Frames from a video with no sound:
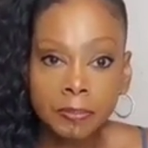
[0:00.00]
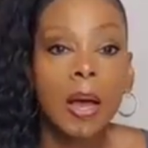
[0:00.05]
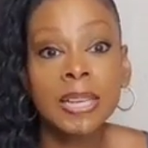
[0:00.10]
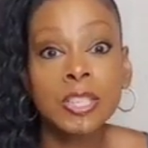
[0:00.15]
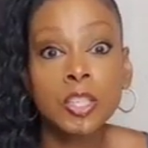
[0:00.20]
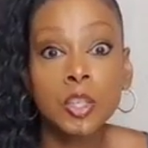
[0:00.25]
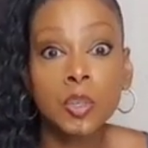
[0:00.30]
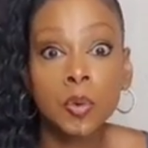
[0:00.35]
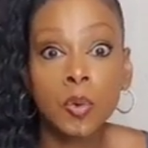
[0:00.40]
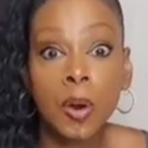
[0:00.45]

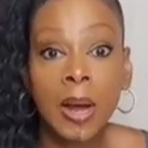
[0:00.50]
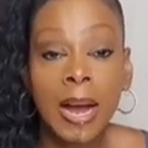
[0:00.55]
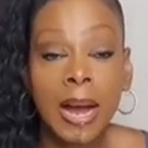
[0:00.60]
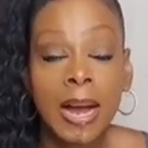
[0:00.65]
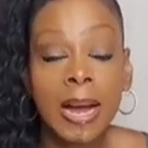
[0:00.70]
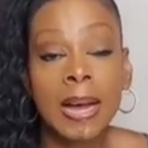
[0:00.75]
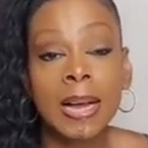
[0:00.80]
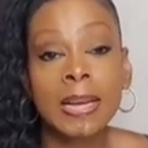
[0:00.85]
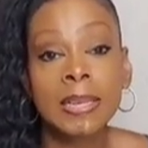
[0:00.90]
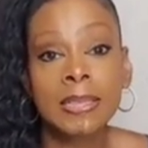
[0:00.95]
I
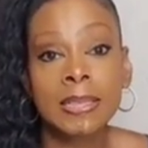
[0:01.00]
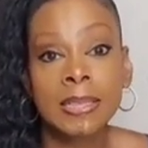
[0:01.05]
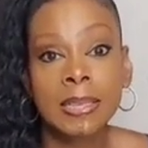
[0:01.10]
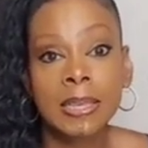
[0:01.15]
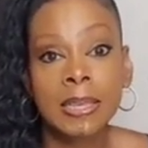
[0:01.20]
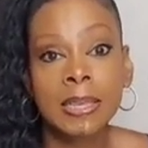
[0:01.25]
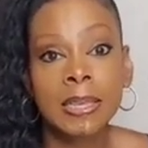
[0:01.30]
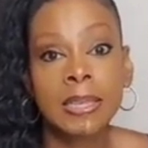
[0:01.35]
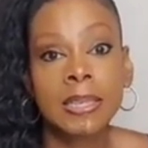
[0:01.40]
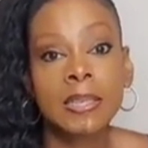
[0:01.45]
try to
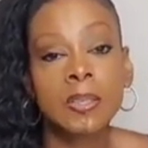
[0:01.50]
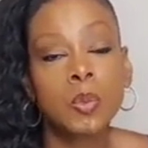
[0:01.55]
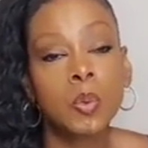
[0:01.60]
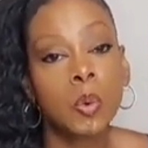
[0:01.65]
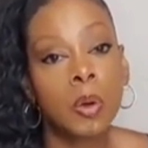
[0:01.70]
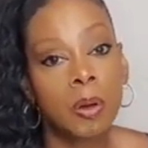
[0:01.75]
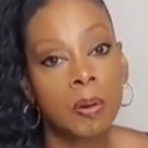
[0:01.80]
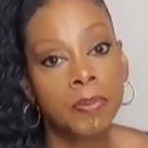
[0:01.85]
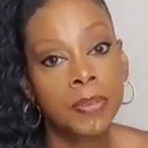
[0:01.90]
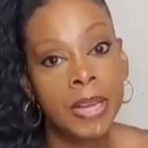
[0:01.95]
get in
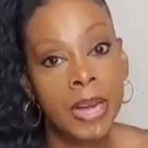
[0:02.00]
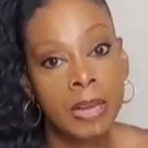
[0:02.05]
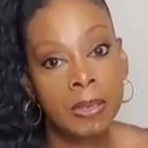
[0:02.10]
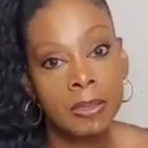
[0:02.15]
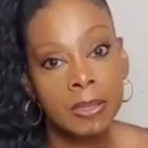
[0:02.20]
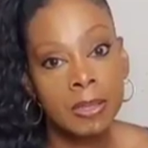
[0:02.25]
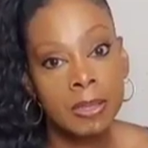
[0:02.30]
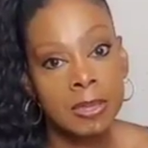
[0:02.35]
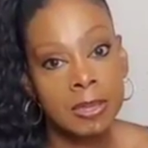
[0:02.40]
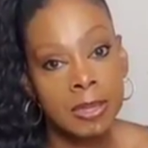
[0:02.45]

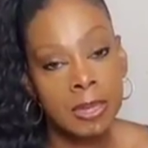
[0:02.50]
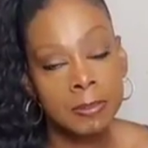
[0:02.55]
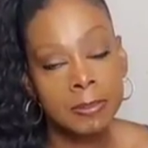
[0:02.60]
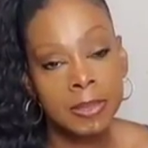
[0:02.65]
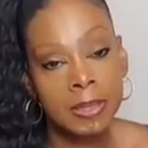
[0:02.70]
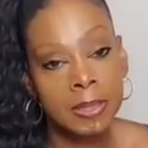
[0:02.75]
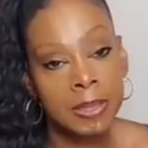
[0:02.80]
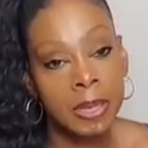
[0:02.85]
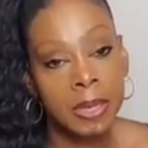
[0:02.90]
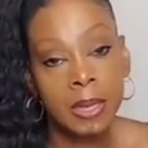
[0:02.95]
12,000
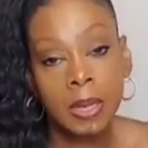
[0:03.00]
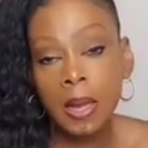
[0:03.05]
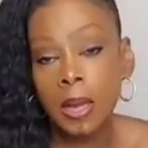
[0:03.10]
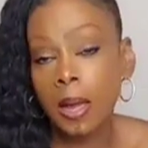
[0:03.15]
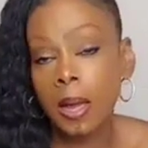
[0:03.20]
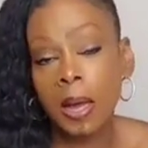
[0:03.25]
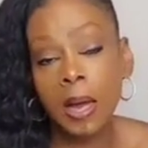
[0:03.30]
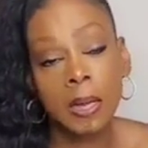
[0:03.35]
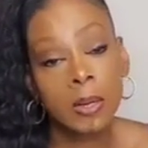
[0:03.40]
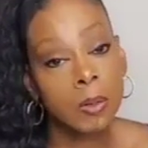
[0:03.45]
steps a day.
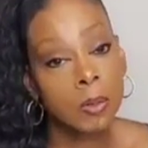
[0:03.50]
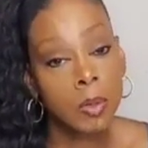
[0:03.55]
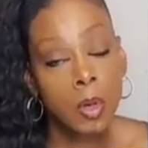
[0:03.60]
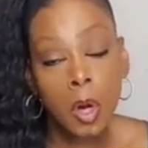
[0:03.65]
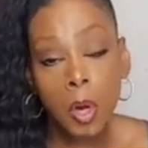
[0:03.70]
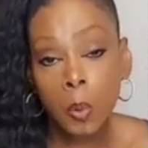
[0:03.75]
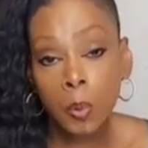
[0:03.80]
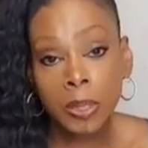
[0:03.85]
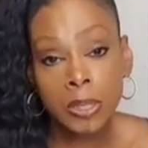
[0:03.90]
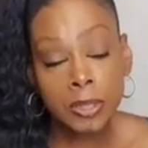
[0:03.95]
I don't
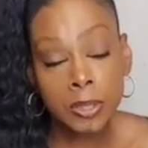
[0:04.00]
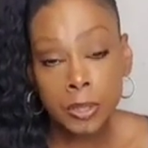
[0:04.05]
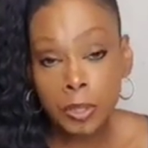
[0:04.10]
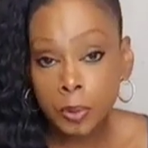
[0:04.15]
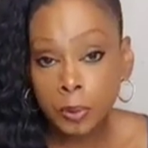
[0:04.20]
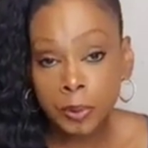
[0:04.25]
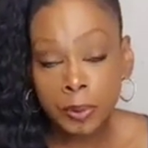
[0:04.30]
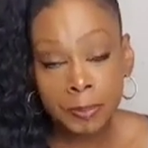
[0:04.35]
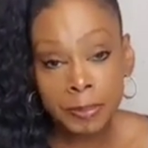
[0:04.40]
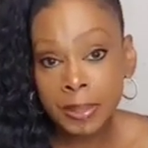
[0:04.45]
always
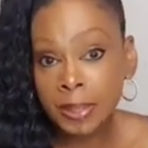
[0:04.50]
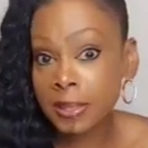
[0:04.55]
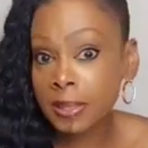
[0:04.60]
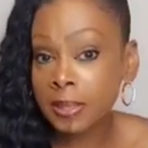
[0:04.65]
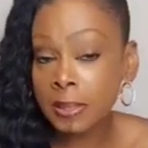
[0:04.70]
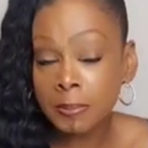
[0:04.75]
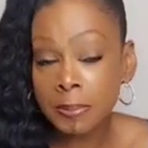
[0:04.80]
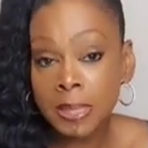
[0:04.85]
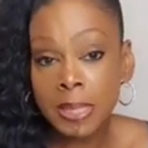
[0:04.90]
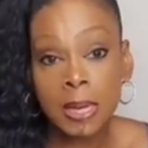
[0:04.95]
do it, because
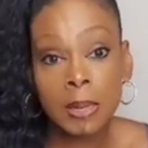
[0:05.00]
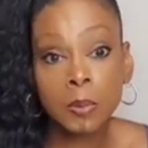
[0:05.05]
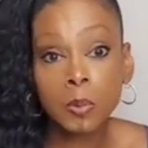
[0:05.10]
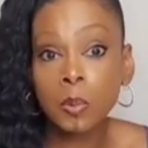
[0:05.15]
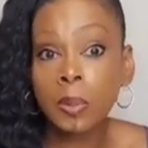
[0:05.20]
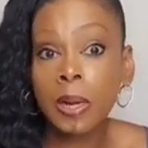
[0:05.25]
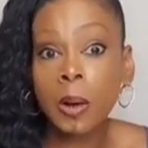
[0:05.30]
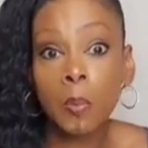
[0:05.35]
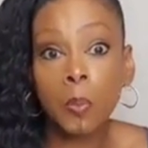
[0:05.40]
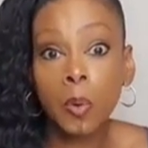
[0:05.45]
sometimes
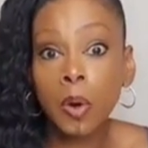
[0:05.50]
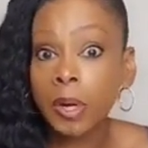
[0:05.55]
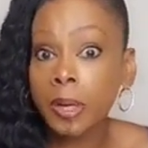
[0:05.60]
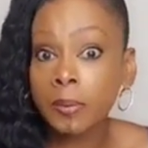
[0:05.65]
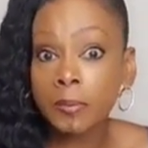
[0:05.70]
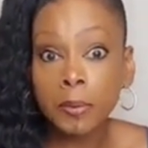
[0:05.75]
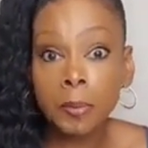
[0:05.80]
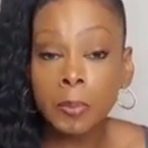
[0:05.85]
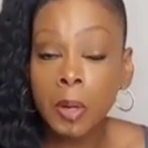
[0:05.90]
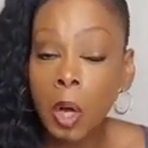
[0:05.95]
when I'm
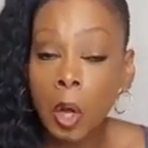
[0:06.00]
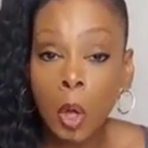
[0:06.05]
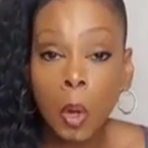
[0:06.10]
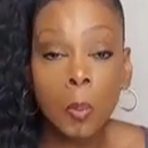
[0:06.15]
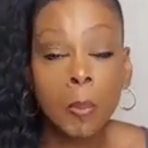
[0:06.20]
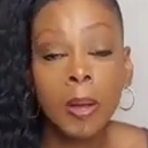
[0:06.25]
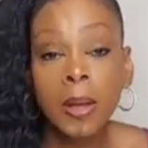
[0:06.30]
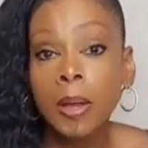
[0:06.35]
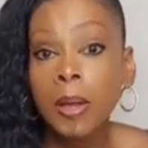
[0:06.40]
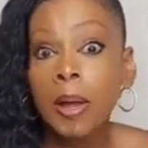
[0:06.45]
working from
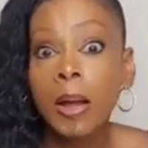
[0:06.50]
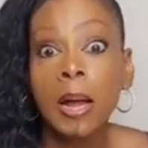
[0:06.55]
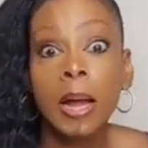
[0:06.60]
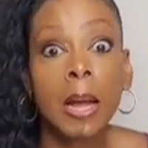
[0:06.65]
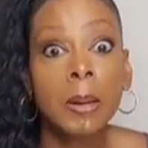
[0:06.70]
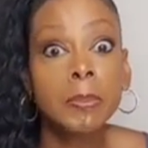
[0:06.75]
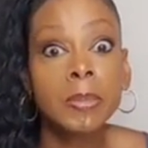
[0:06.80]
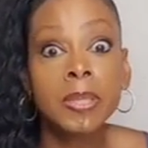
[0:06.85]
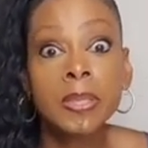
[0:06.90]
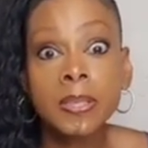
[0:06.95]
home,
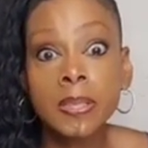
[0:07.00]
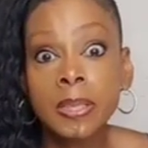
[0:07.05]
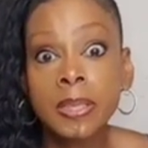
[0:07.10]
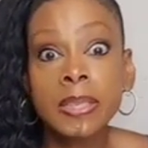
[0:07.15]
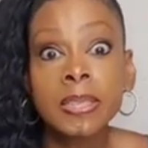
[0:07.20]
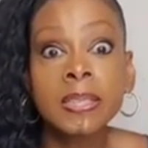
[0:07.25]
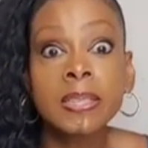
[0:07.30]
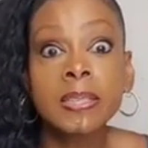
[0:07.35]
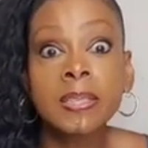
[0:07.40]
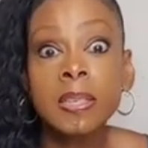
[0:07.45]
I'm
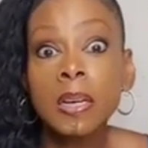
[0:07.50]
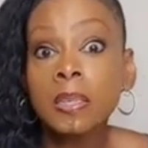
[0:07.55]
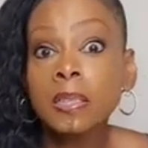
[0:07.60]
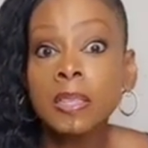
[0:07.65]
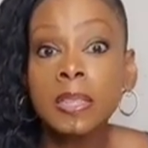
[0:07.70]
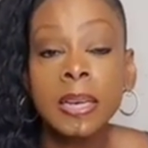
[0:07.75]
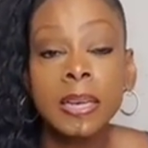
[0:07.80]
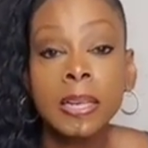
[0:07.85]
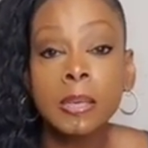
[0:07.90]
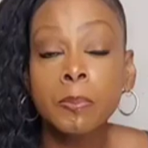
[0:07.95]
sitting stuck
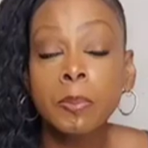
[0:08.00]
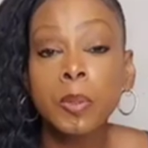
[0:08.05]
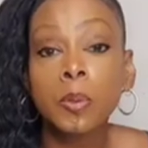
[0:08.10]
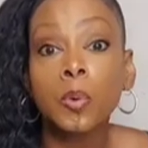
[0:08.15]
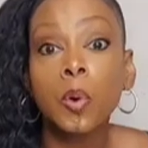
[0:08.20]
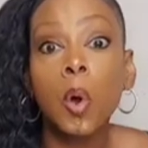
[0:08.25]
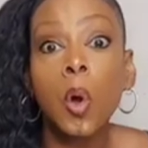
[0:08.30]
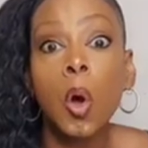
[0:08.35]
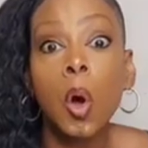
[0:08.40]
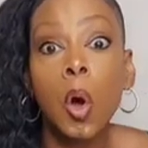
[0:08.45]
to that
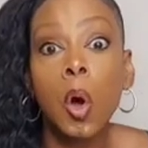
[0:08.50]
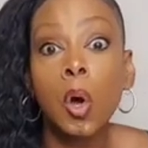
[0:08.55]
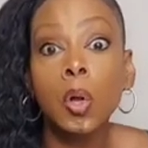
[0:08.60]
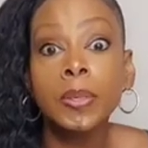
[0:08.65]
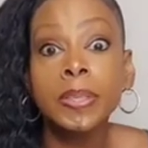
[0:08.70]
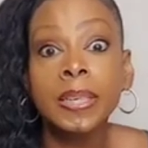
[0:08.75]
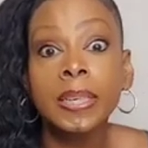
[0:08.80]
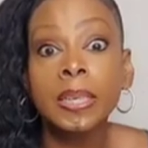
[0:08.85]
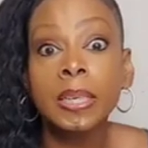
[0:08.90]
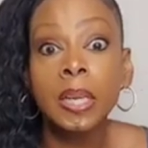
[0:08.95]
computer
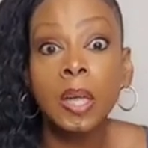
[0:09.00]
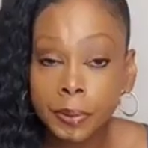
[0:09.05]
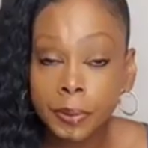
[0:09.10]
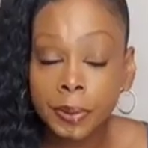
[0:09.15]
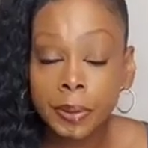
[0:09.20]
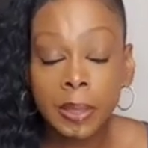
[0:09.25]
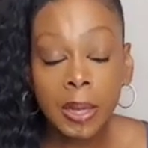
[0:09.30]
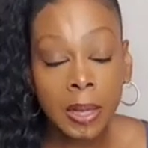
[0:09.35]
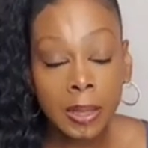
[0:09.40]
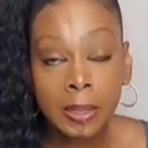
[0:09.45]
all day long.
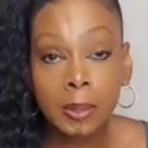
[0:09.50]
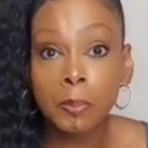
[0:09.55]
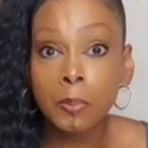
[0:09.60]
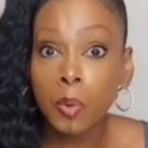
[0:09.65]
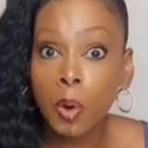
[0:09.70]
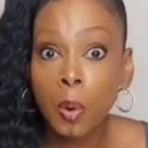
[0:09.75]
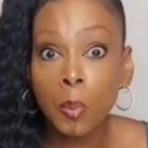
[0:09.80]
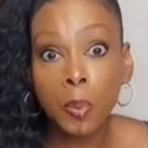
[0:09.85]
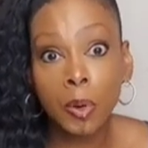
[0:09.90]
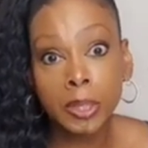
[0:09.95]
I get
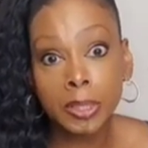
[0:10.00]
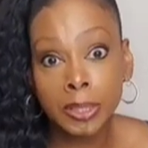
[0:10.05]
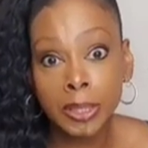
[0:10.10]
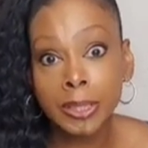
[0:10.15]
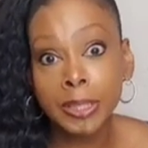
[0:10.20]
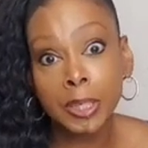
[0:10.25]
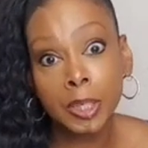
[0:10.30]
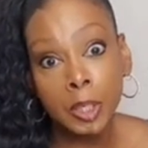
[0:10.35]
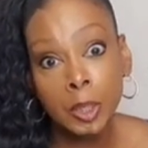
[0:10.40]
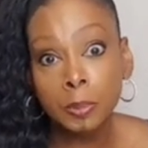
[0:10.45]
more work
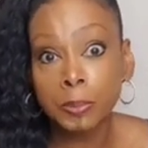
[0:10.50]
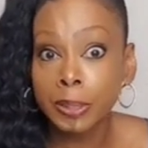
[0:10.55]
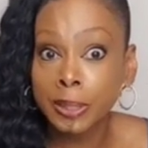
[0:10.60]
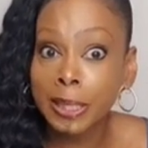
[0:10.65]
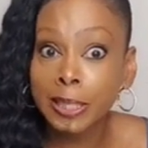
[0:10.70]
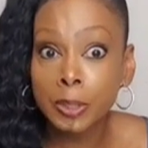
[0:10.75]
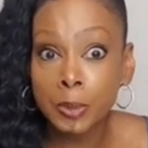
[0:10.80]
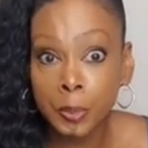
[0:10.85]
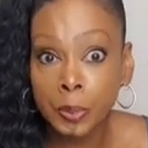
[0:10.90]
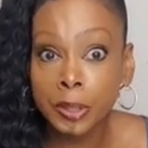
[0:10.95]
done at home than
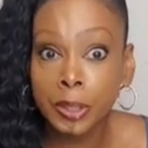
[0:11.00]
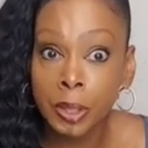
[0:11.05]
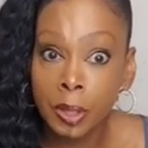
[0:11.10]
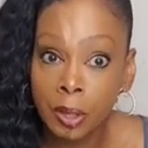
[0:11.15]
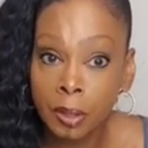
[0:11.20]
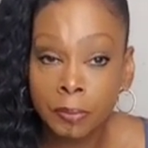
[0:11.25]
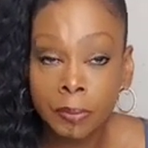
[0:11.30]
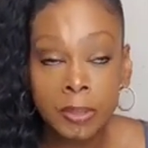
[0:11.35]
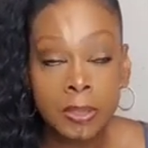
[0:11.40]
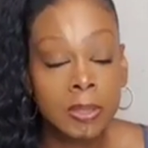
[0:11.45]
I do in the
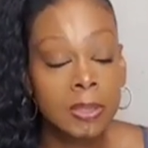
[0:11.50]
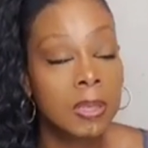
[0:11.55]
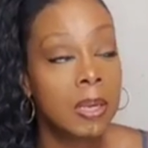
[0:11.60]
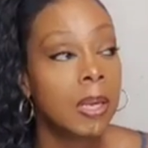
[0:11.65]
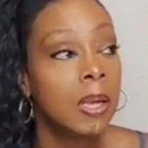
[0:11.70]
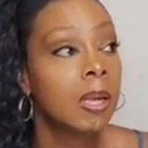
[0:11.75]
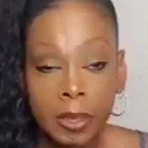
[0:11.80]
office.